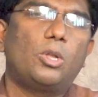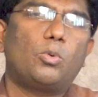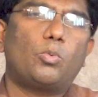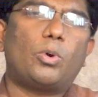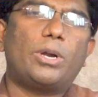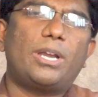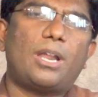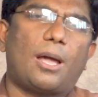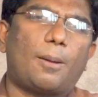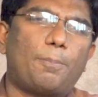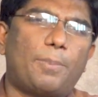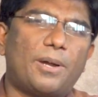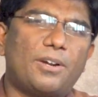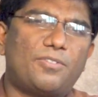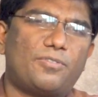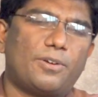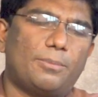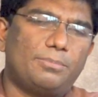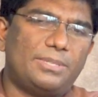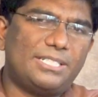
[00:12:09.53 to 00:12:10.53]
One,
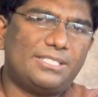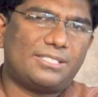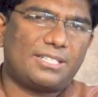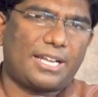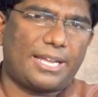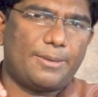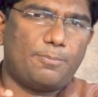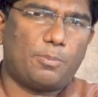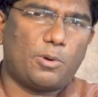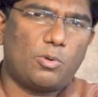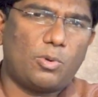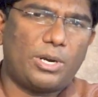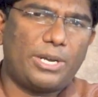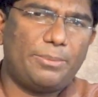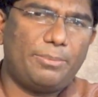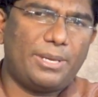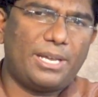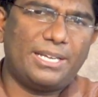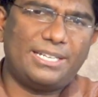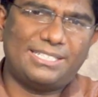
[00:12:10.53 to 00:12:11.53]
apart from this
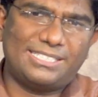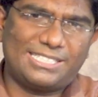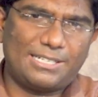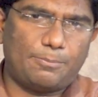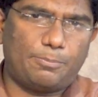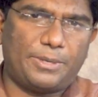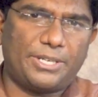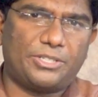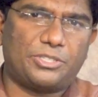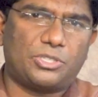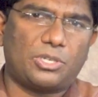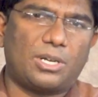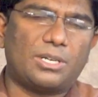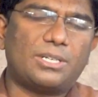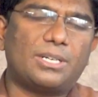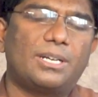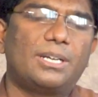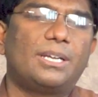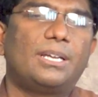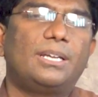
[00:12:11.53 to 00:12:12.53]
hypovolemia in septic
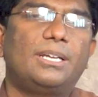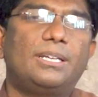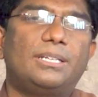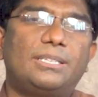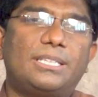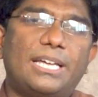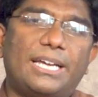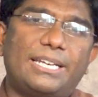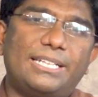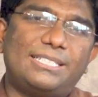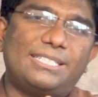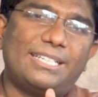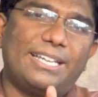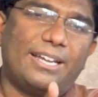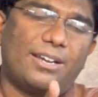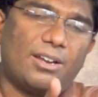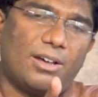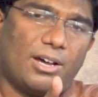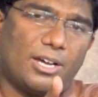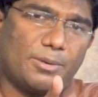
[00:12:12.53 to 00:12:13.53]
shock, there is
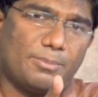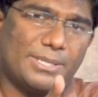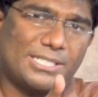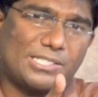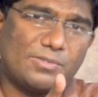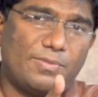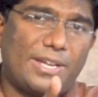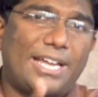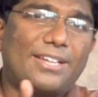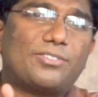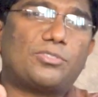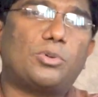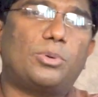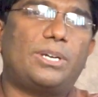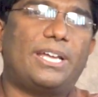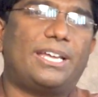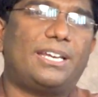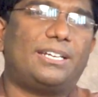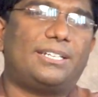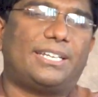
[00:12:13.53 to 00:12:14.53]
enormous
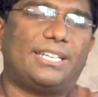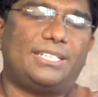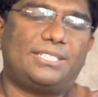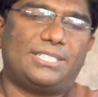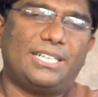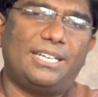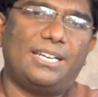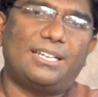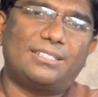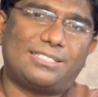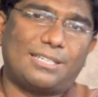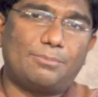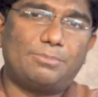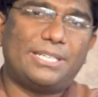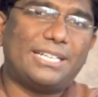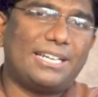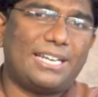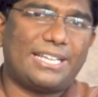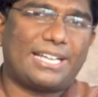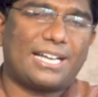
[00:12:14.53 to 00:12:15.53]
vasodilatation,
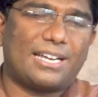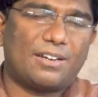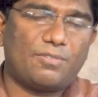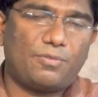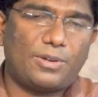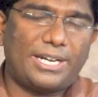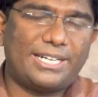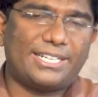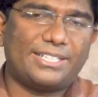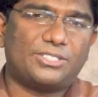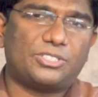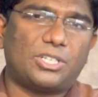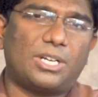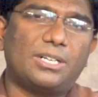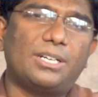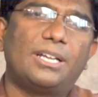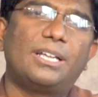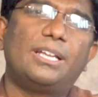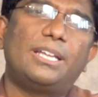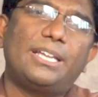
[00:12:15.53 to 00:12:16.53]
something like anaphylactic
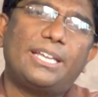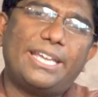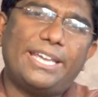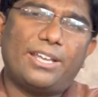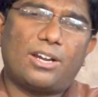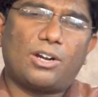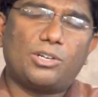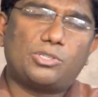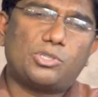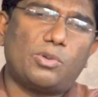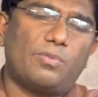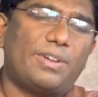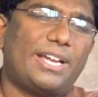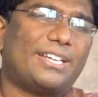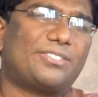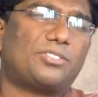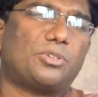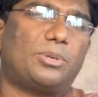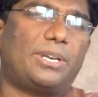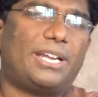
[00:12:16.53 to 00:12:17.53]
shock. Here also
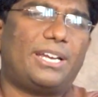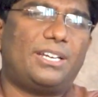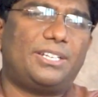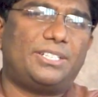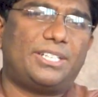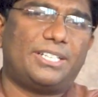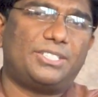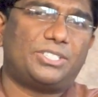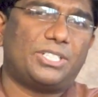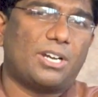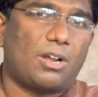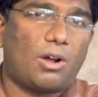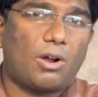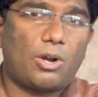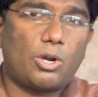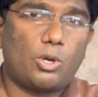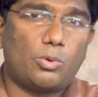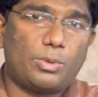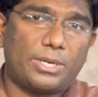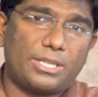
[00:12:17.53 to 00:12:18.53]
vasodilatation
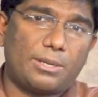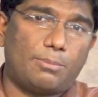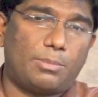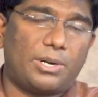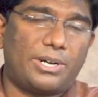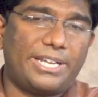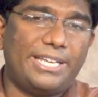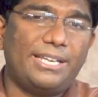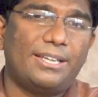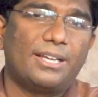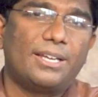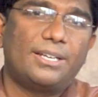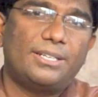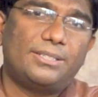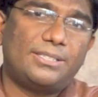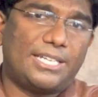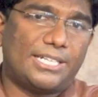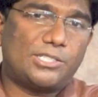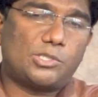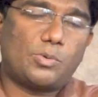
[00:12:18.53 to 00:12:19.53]
all over the body.
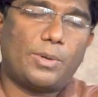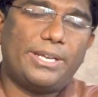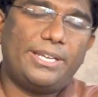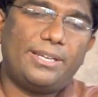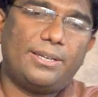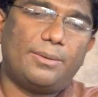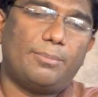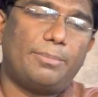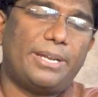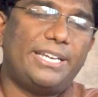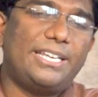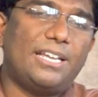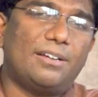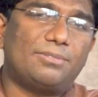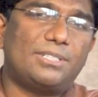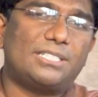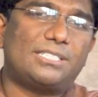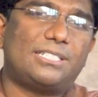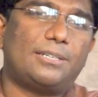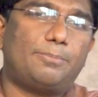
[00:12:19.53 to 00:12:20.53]
That's why many
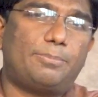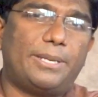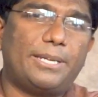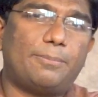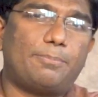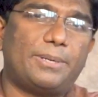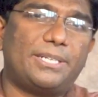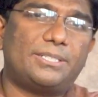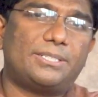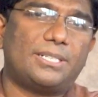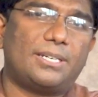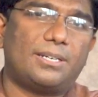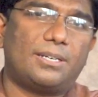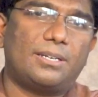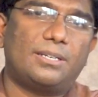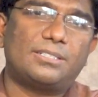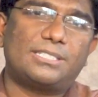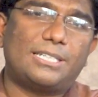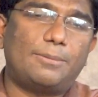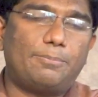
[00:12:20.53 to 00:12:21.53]
of the septic
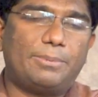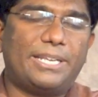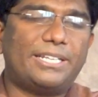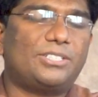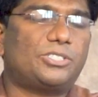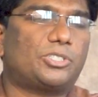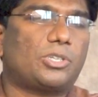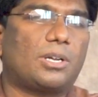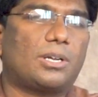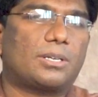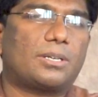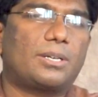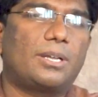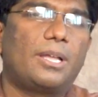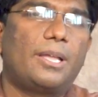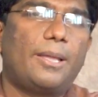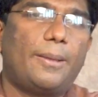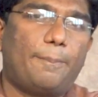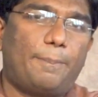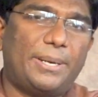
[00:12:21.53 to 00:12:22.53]
shock
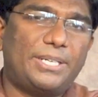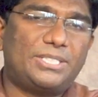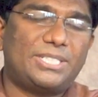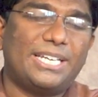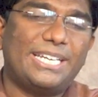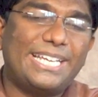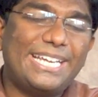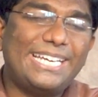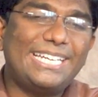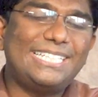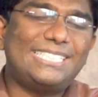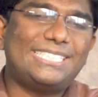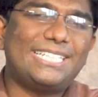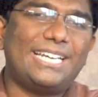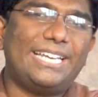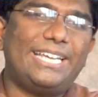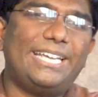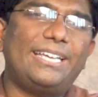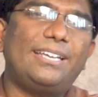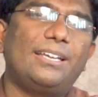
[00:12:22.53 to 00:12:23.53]
patient,
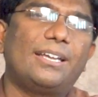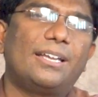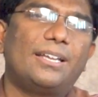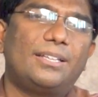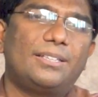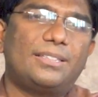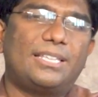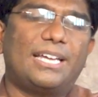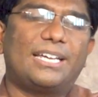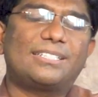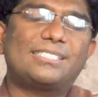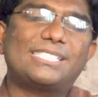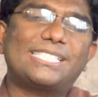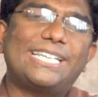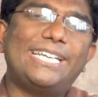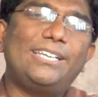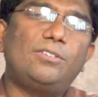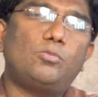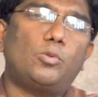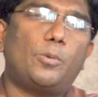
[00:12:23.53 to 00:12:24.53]
initially their
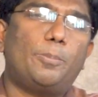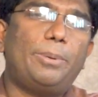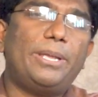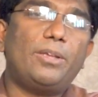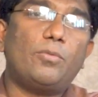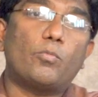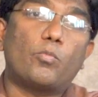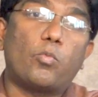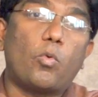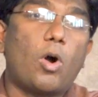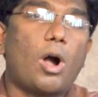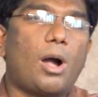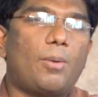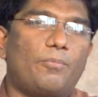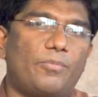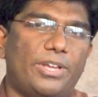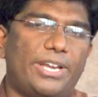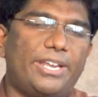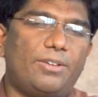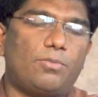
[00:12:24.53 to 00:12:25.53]
skin would be
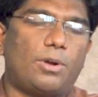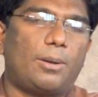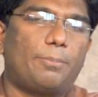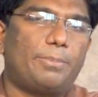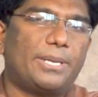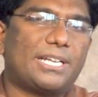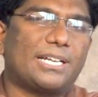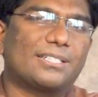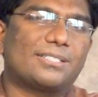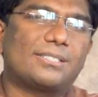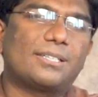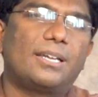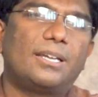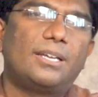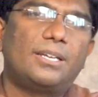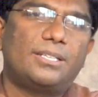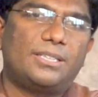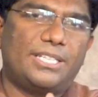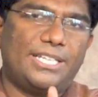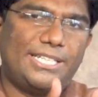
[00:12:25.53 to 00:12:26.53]
warm, very warm, because
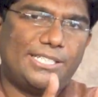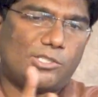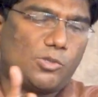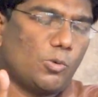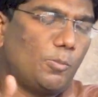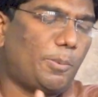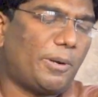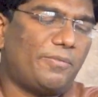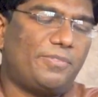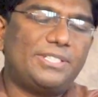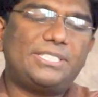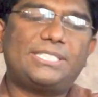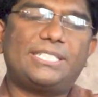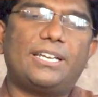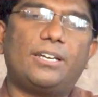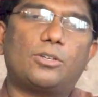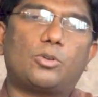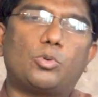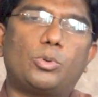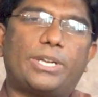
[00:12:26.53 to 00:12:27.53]
the
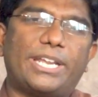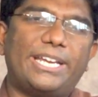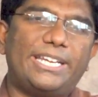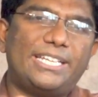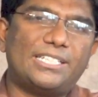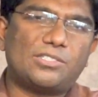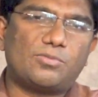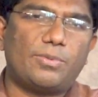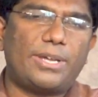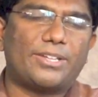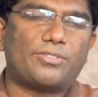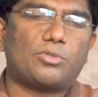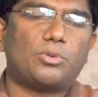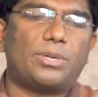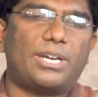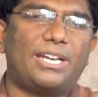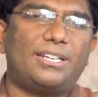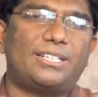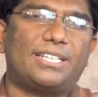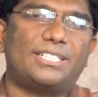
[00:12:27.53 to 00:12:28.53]
superficial cutaneous
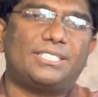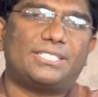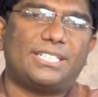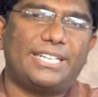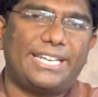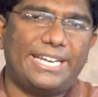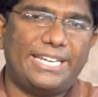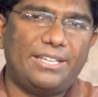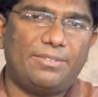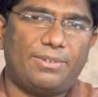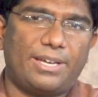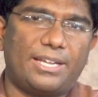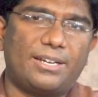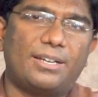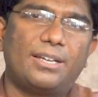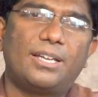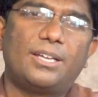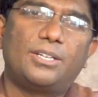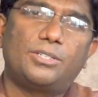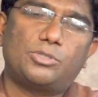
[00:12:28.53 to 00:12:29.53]
vasodilatation
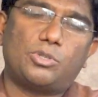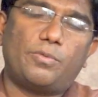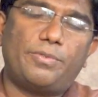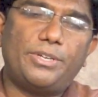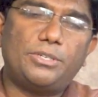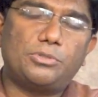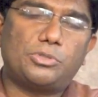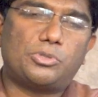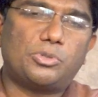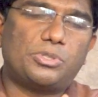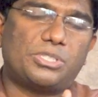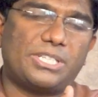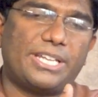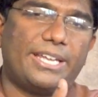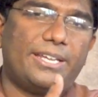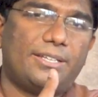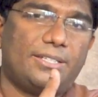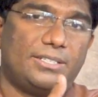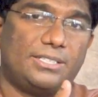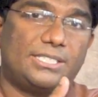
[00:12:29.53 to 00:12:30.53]
anywhere. So, we used to
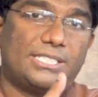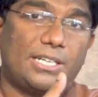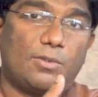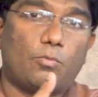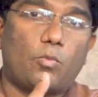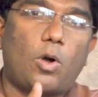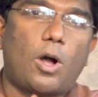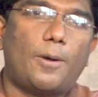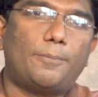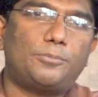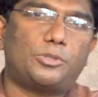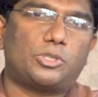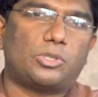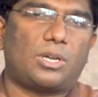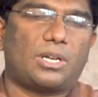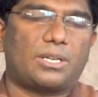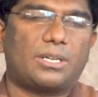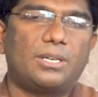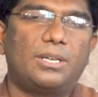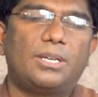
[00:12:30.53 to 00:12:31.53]
say it's a warm
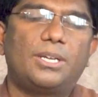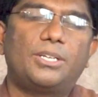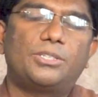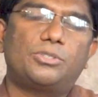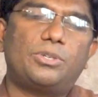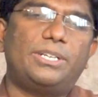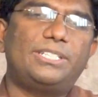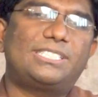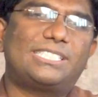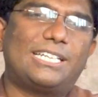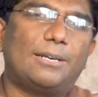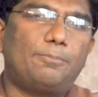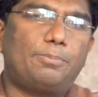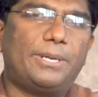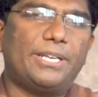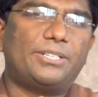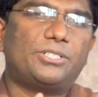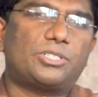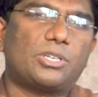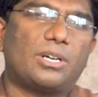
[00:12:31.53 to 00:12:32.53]
shock. So, in
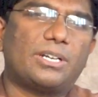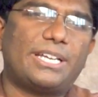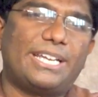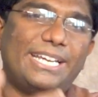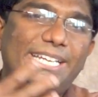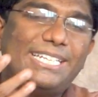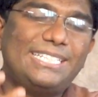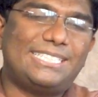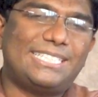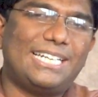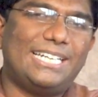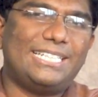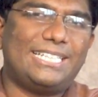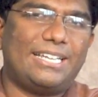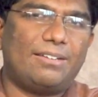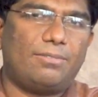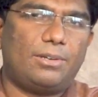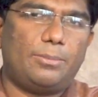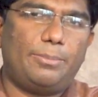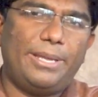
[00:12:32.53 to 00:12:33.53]
septic shock, initially
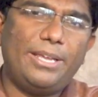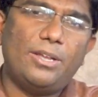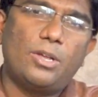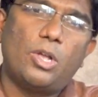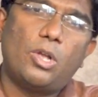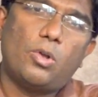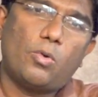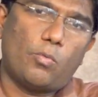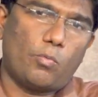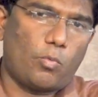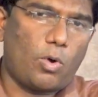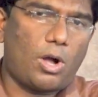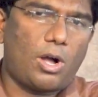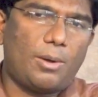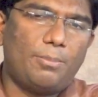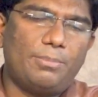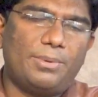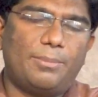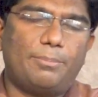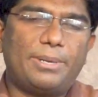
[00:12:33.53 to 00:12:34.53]
they will be
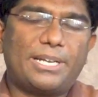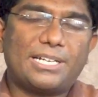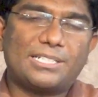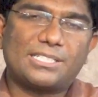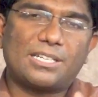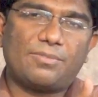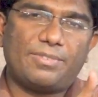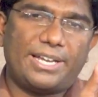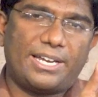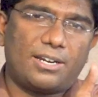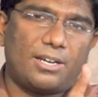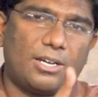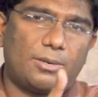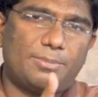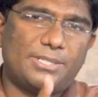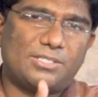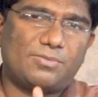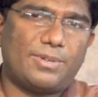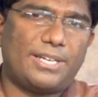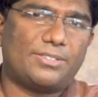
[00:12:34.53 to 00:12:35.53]
warm because of
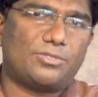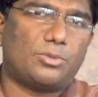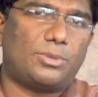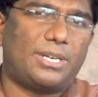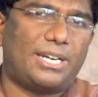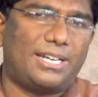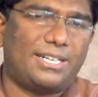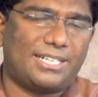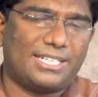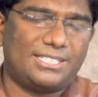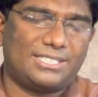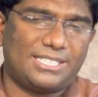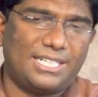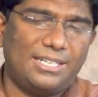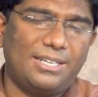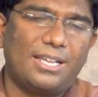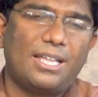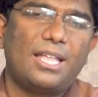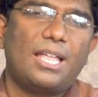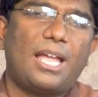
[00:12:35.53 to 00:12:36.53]
enormous vasodilatation.
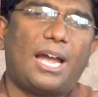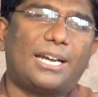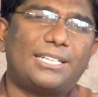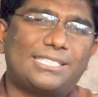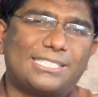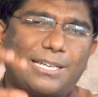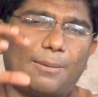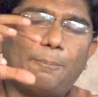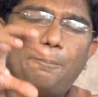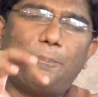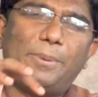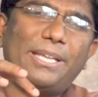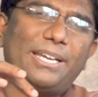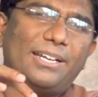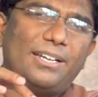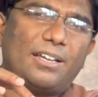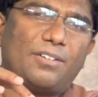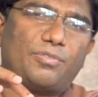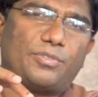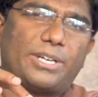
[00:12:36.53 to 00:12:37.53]
At some
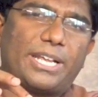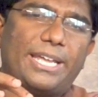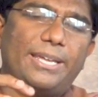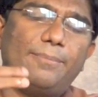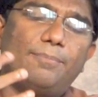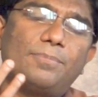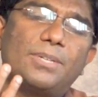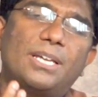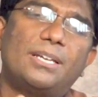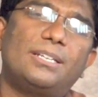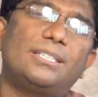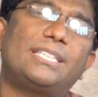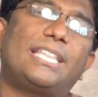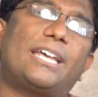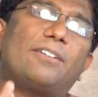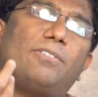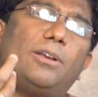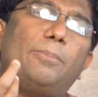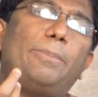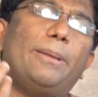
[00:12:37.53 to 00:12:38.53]
period of time,
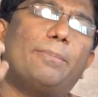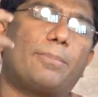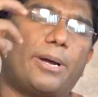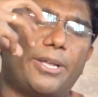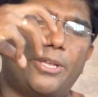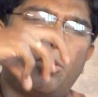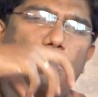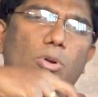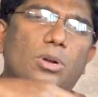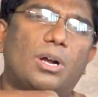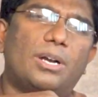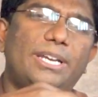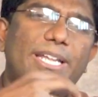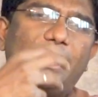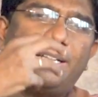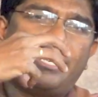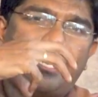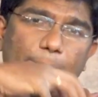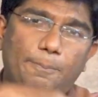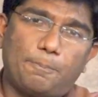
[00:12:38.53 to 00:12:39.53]
there will be
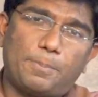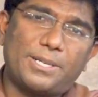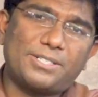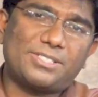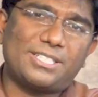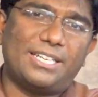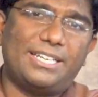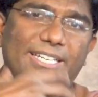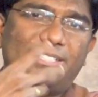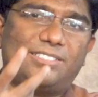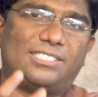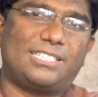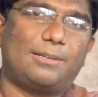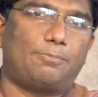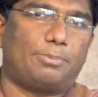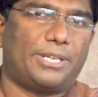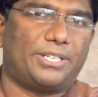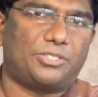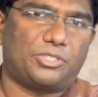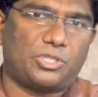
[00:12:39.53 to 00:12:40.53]
myocardial depression in
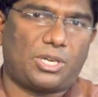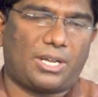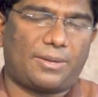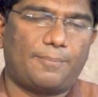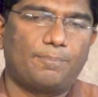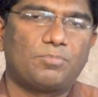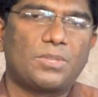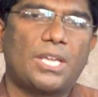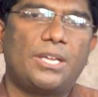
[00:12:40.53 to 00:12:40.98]
septic shock.